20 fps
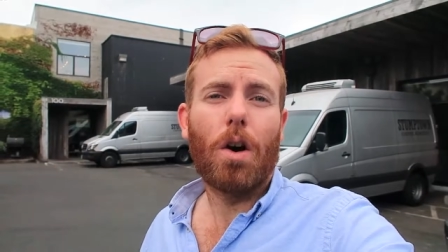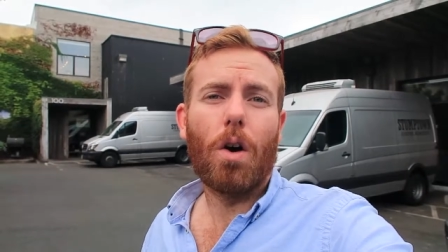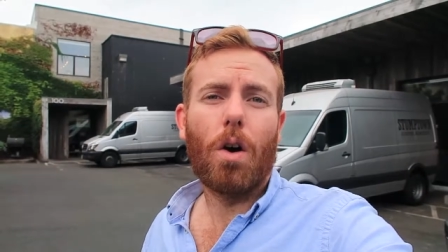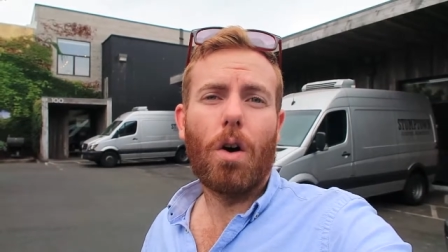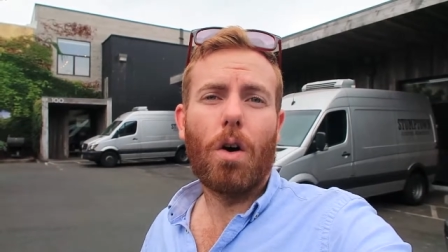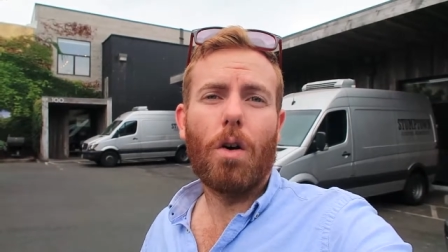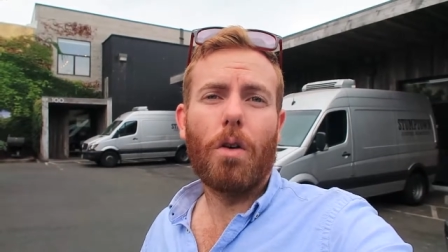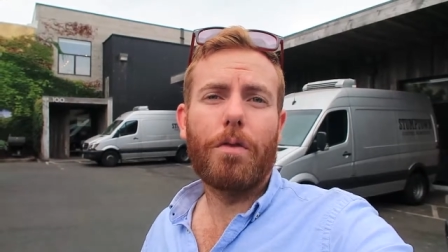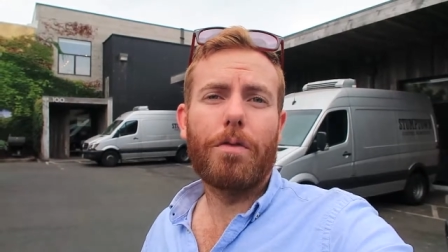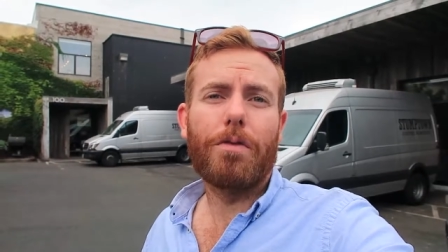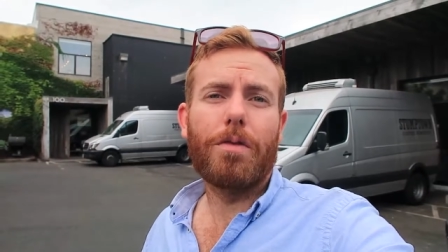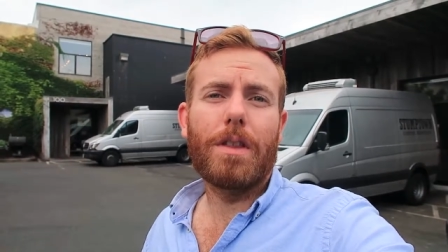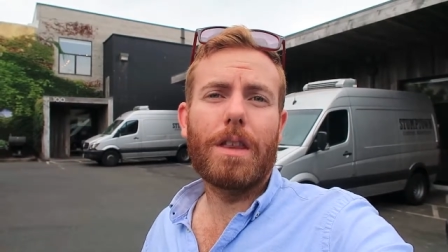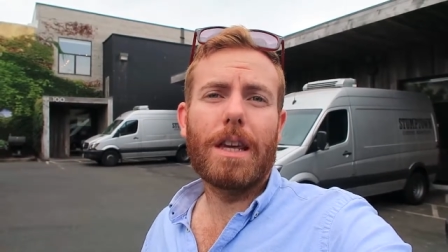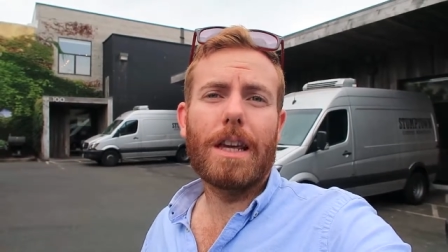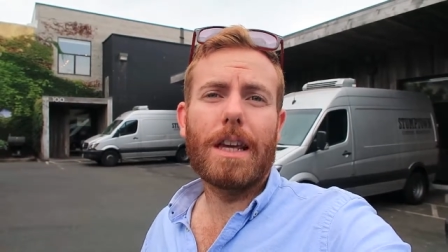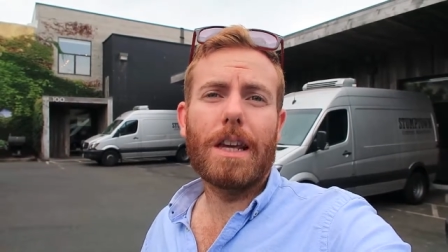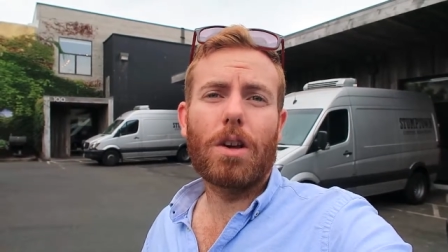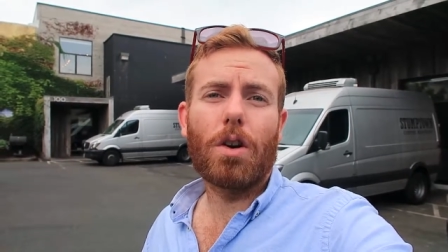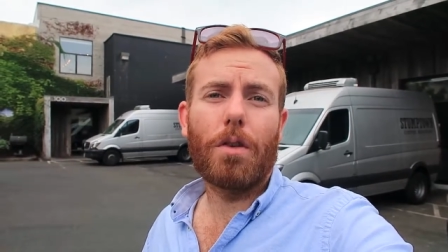of
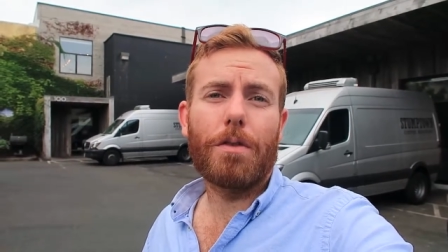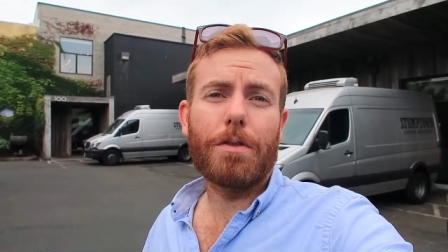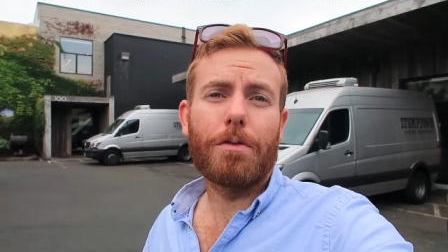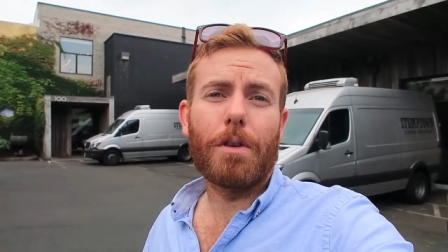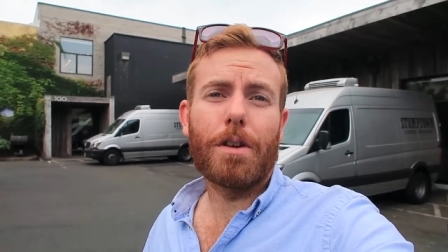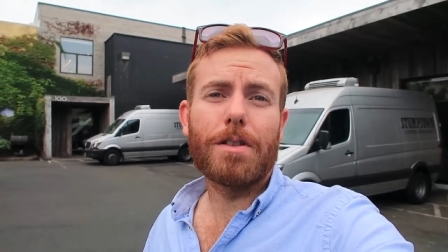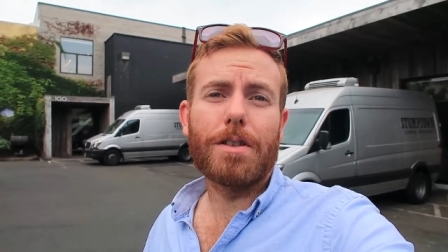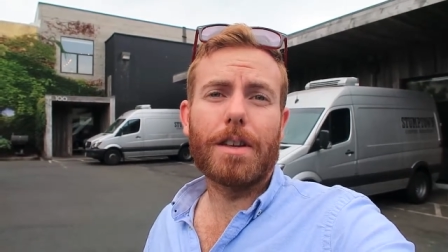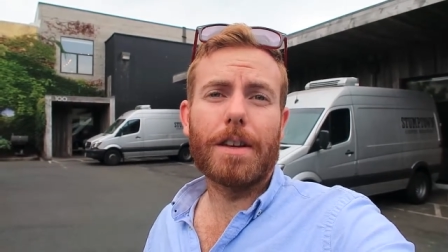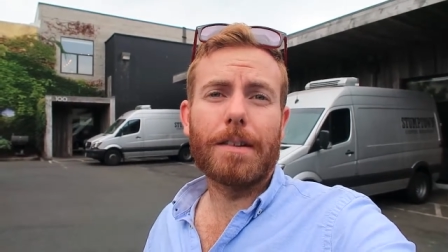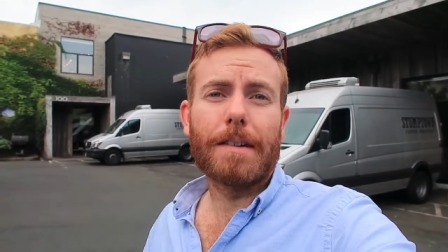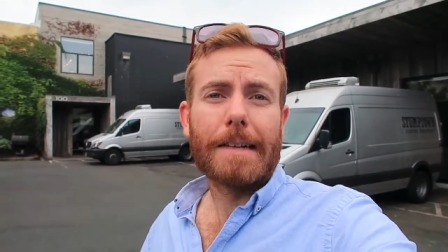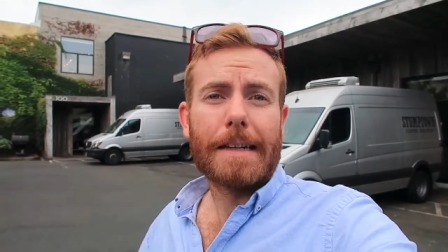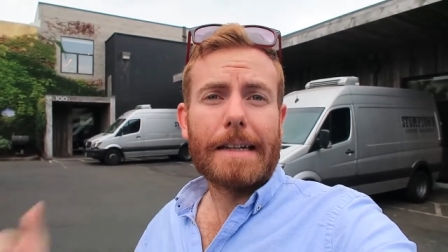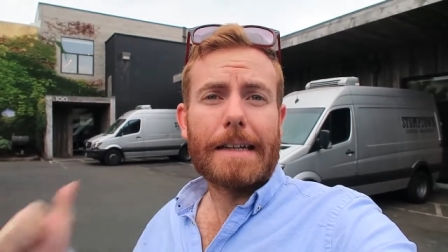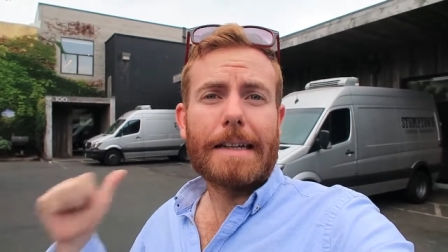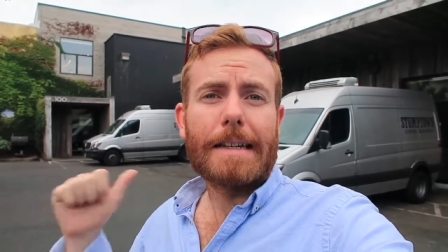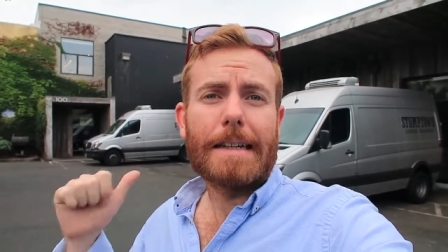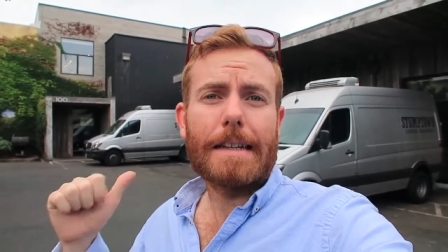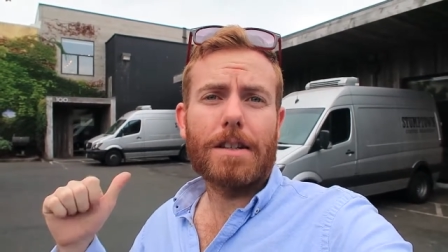the coffee roasting.
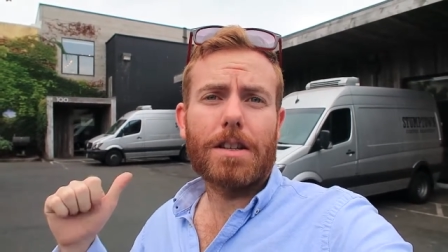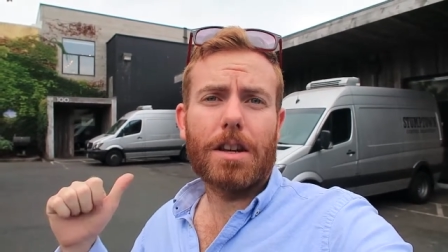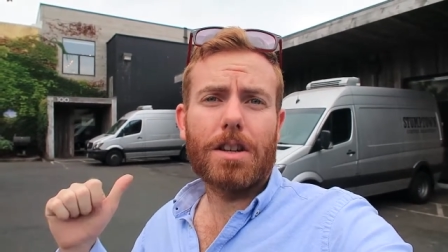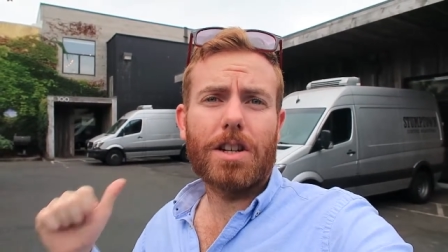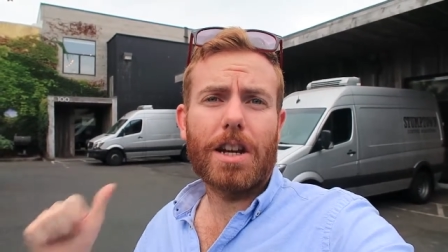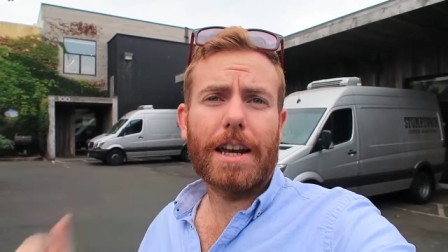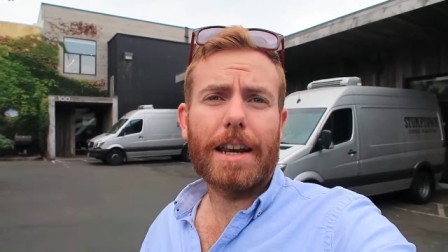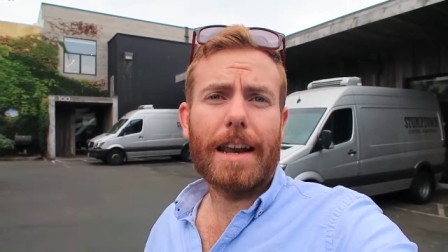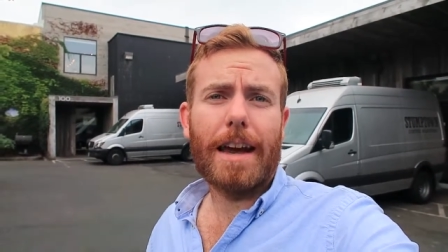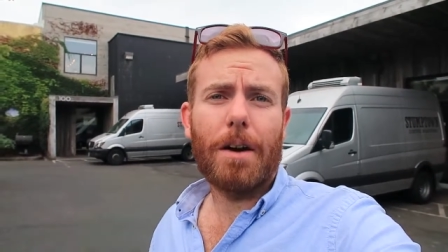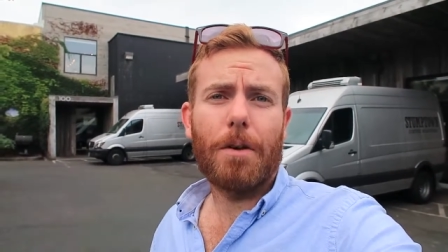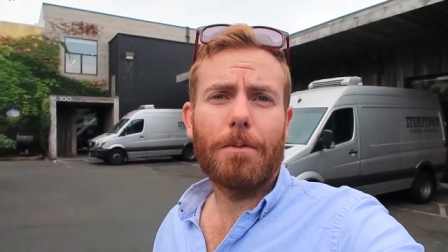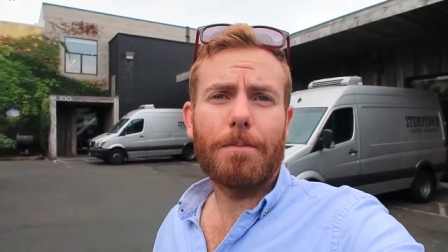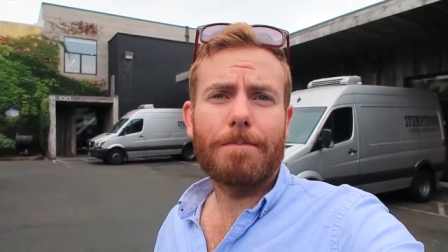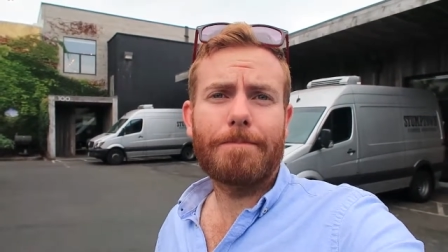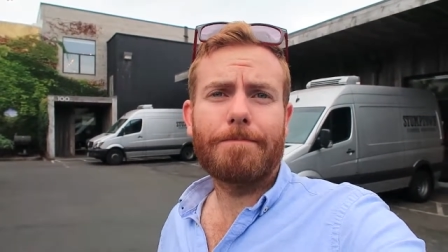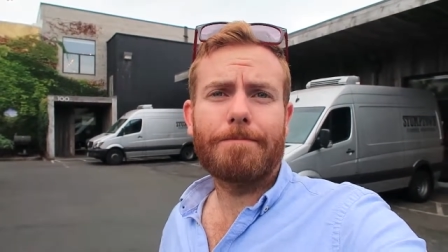Let's go and check it out.